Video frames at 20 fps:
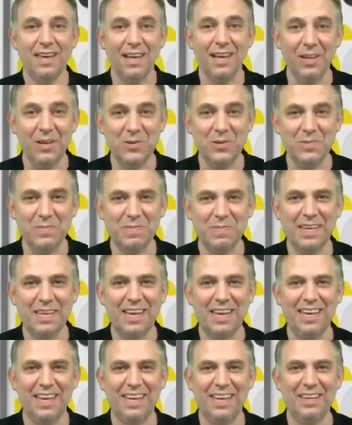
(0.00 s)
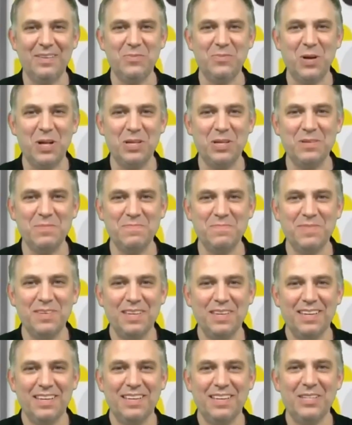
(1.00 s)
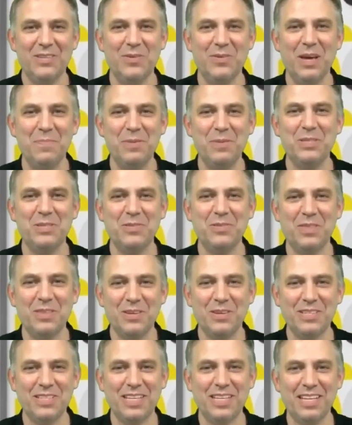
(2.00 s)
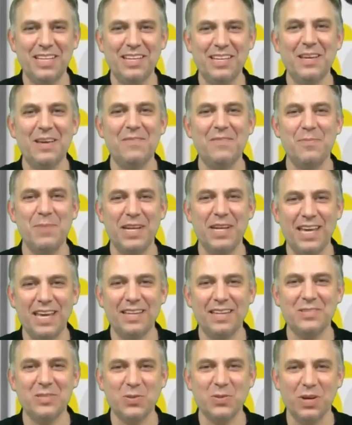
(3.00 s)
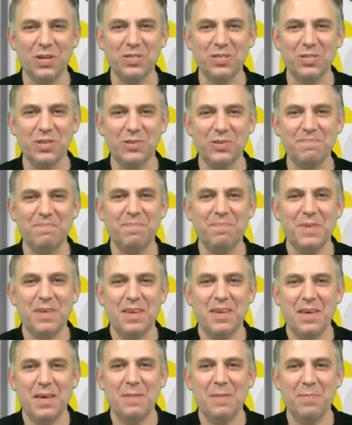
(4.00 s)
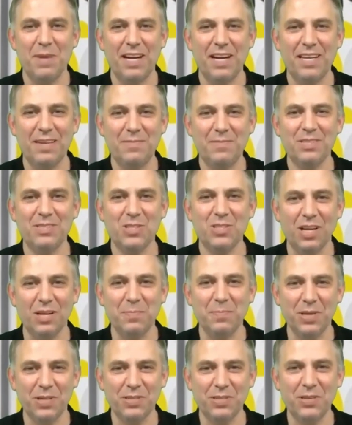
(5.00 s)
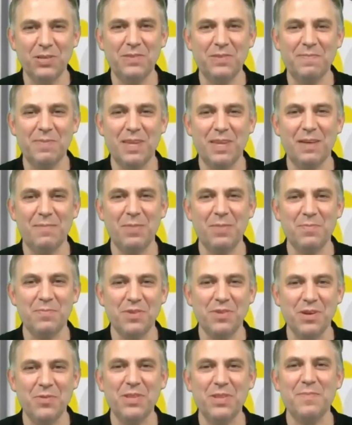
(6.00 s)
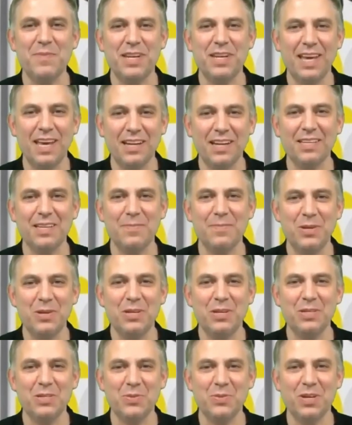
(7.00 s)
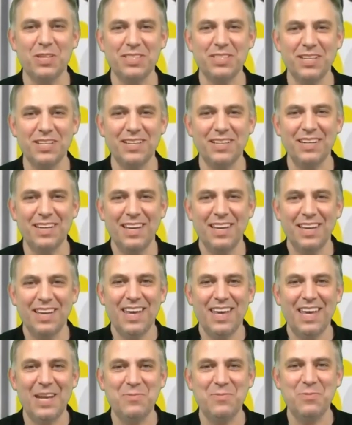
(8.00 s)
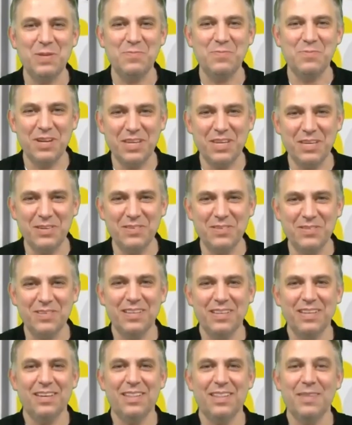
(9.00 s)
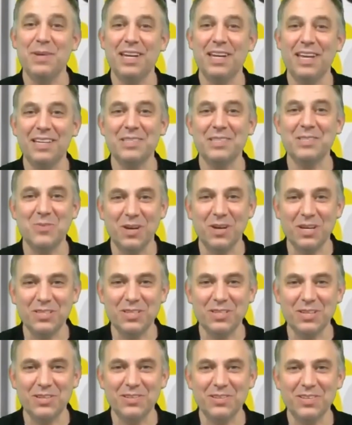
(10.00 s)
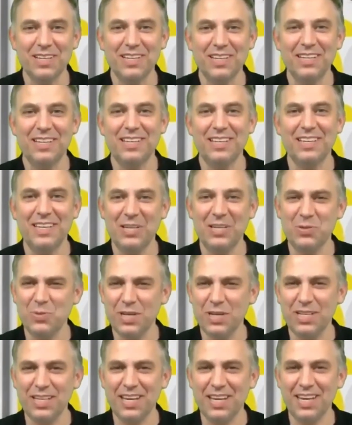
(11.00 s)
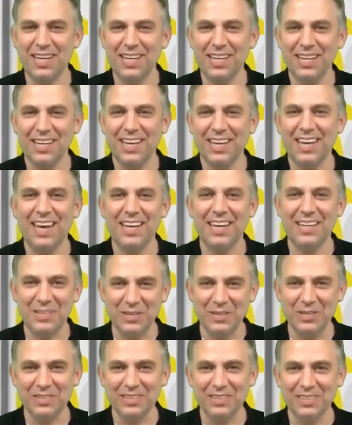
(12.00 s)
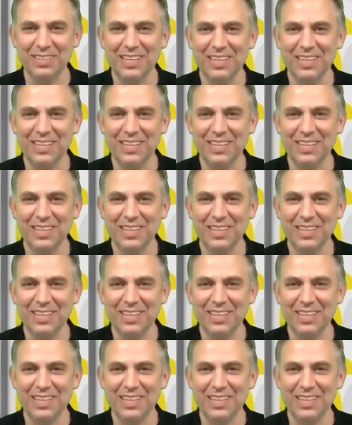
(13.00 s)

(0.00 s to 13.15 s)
Hello, and welcome to episode 13 of the Manhattan Squash Show. My name is John Musto. I'm the pro at the Manhattan Community Squash Center, and we bring you the Manhattan Squash Show each weekday at noon.